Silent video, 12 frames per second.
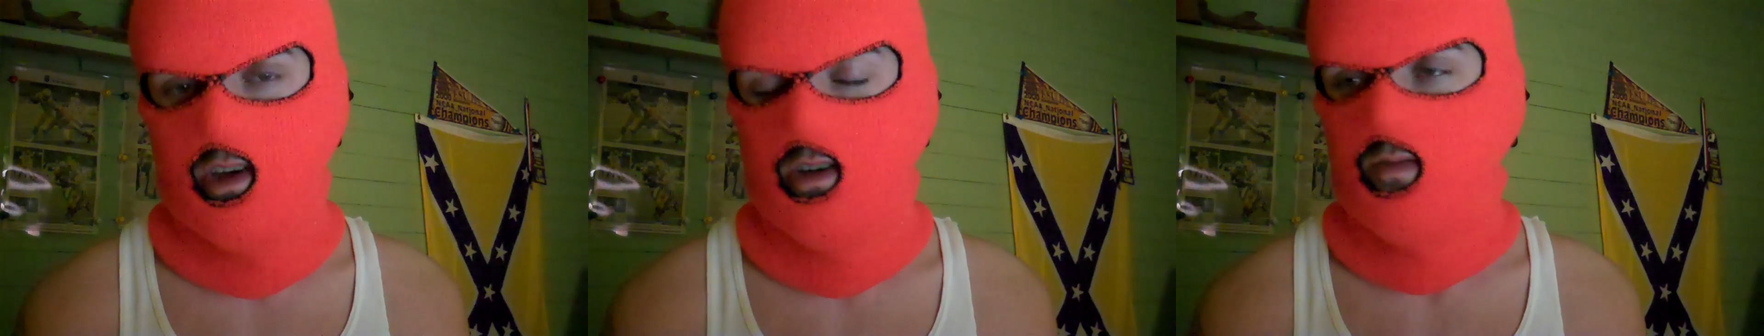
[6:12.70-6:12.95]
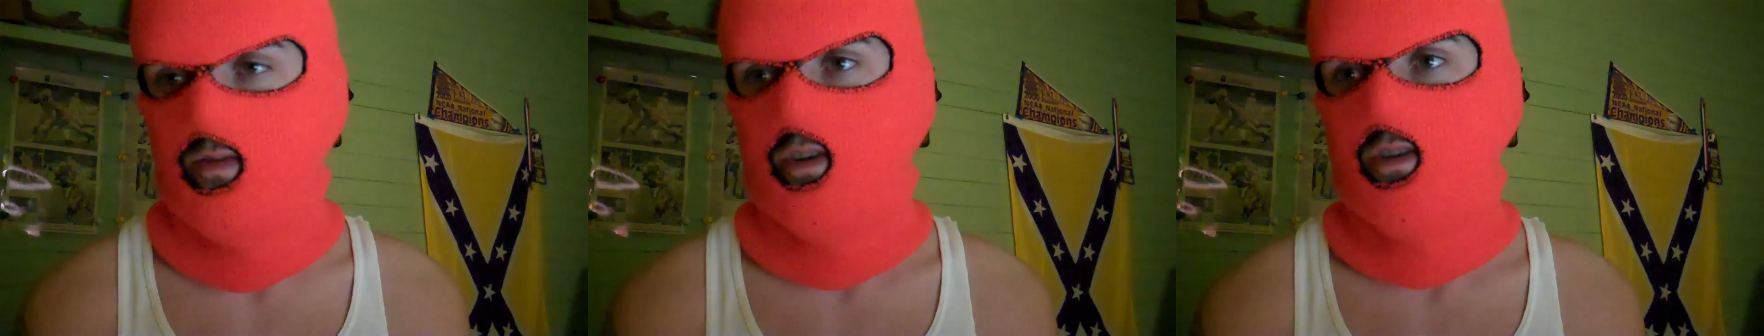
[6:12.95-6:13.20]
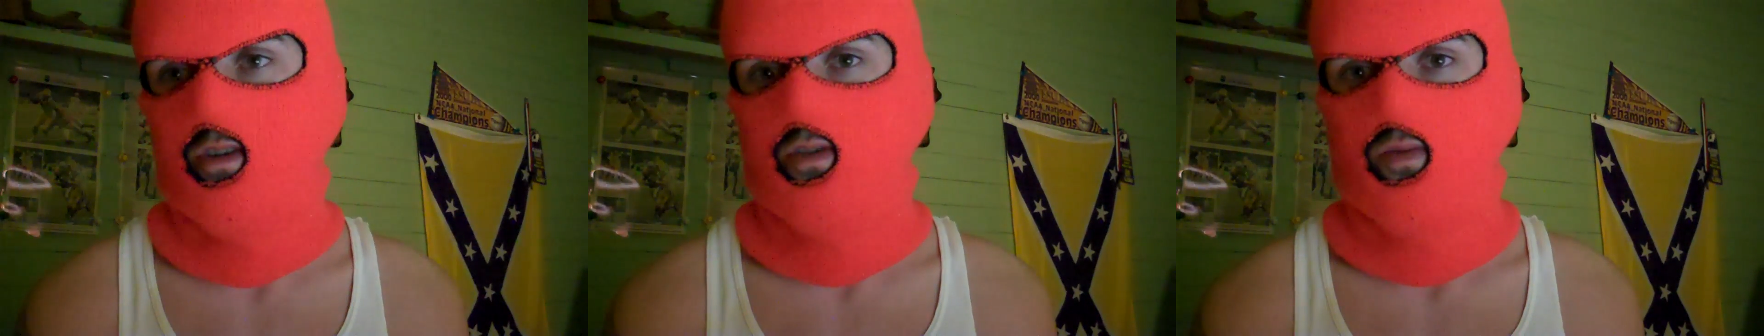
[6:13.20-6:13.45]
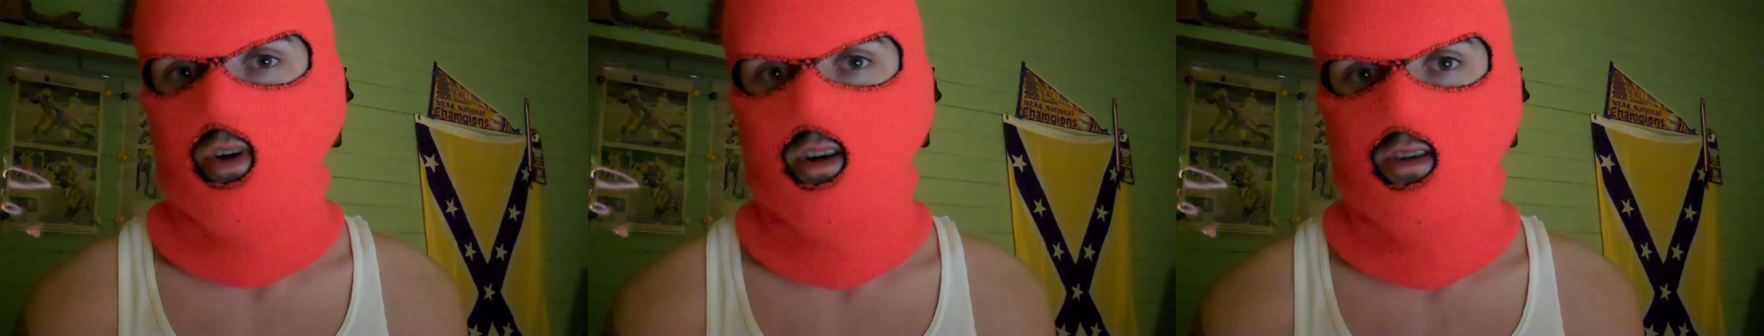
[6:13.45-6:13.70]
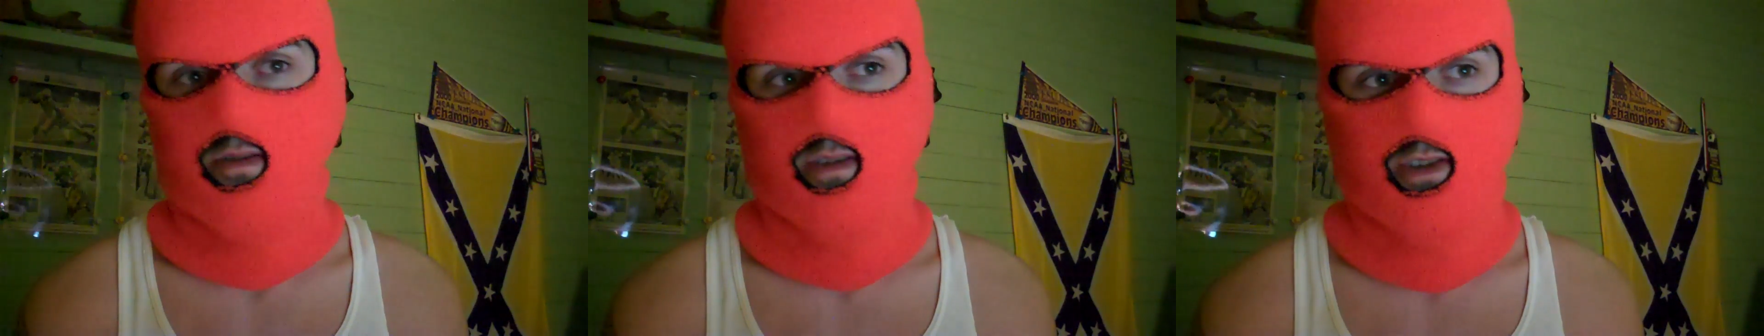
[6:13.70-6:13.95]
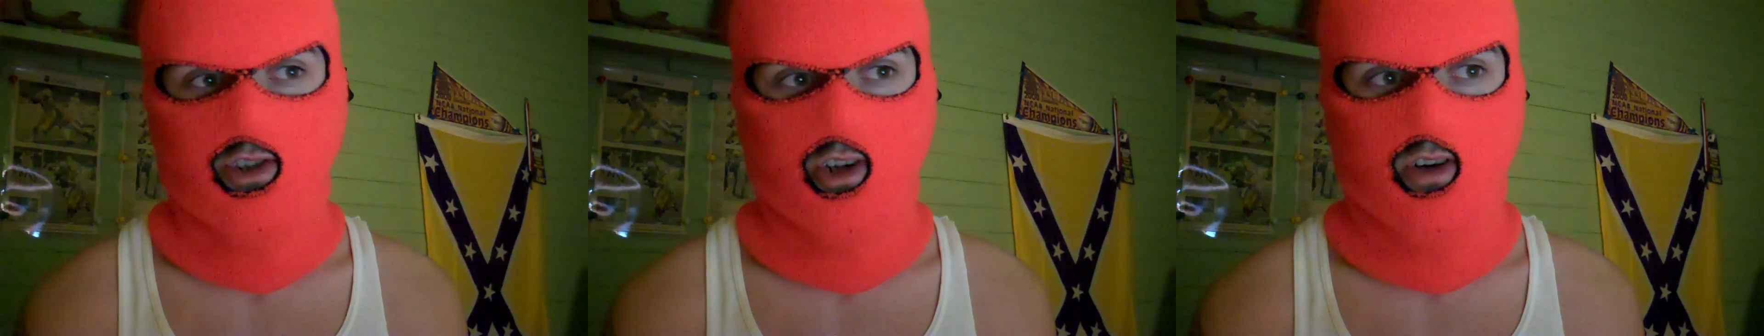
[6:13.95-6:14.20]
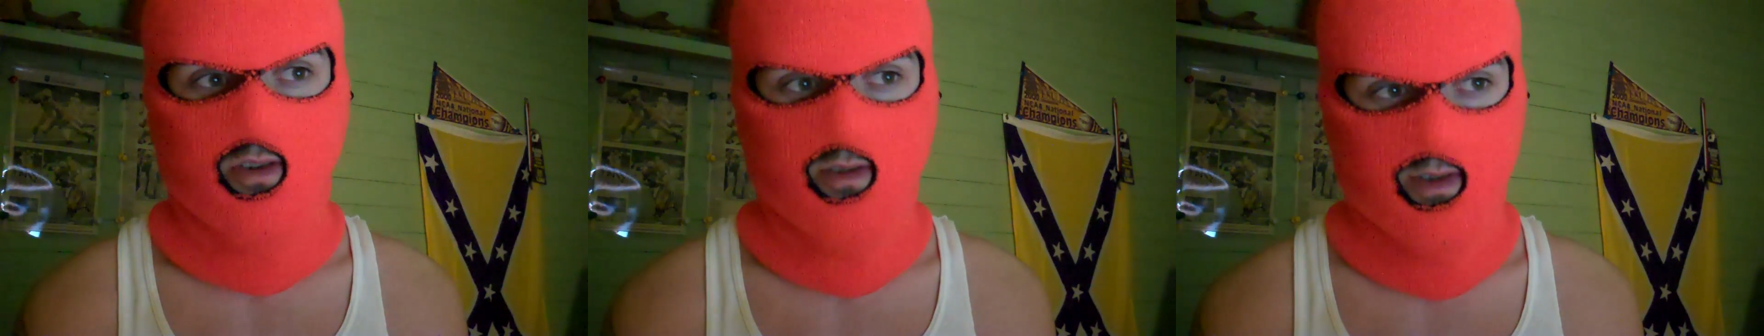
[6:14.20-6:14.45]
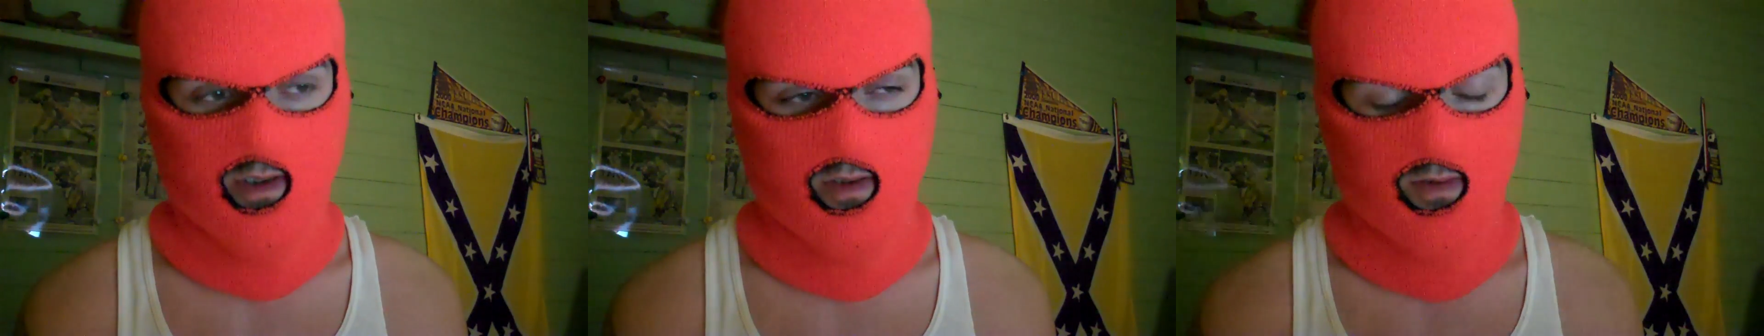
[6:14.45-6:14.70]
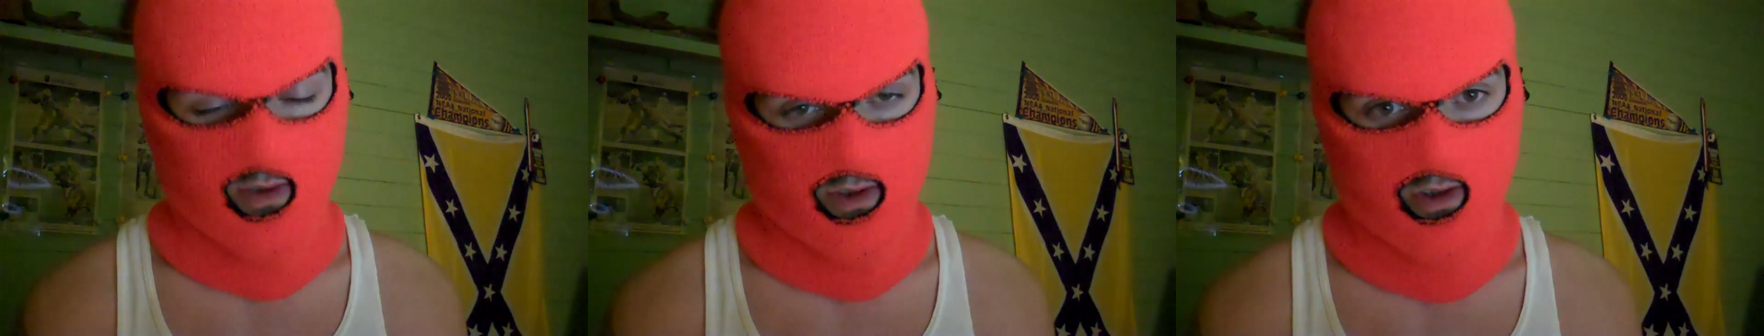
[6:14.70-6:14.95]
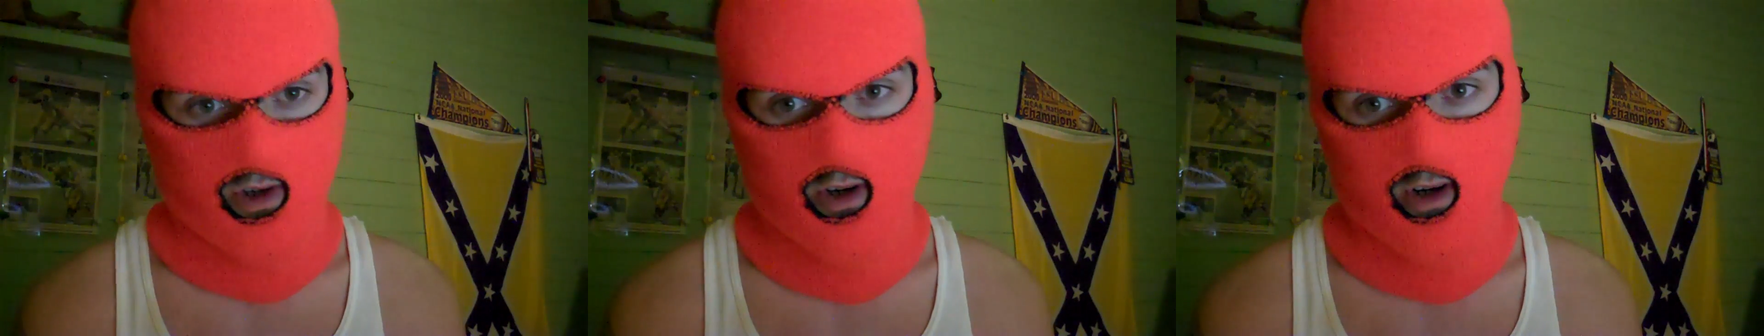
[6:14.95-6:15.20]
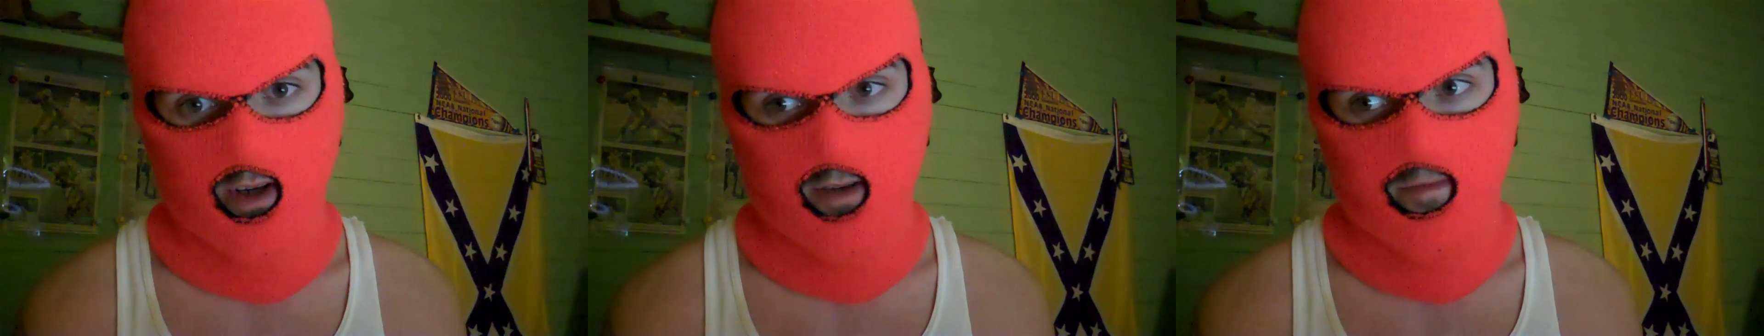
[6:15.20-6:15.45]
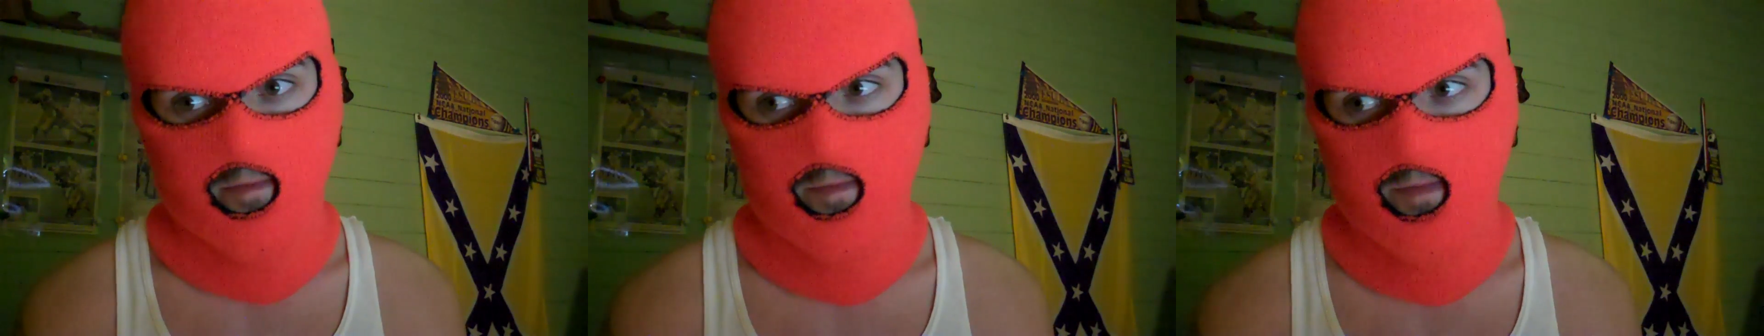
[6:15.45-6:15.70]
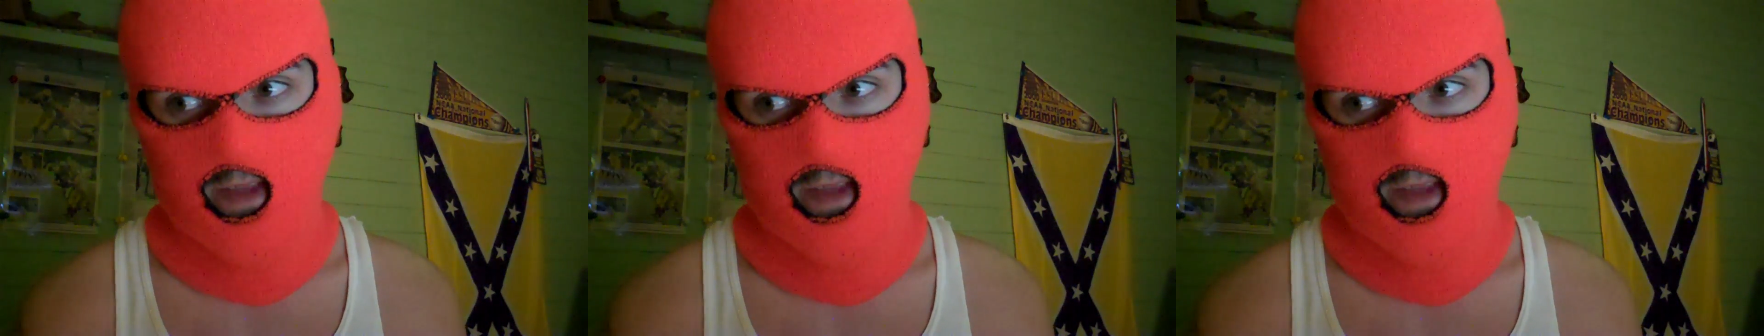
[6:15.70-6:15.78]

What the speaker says: said in their records it shows it was done